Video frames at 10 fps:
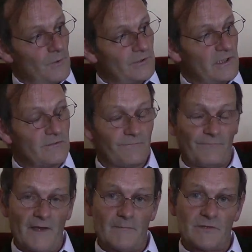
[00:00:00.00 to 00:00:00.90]
But
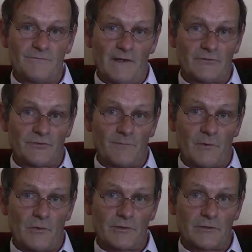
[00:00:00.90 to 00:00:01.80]
this famous vets
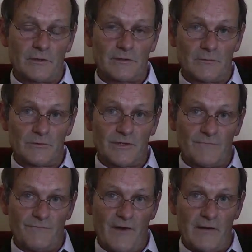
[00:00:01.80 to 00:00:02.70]
report that was
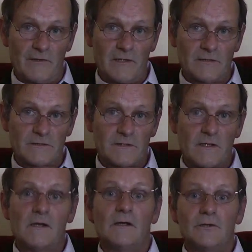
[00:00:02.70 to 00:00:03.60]
at variance
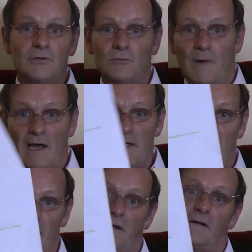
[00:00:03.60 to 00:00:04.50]
to my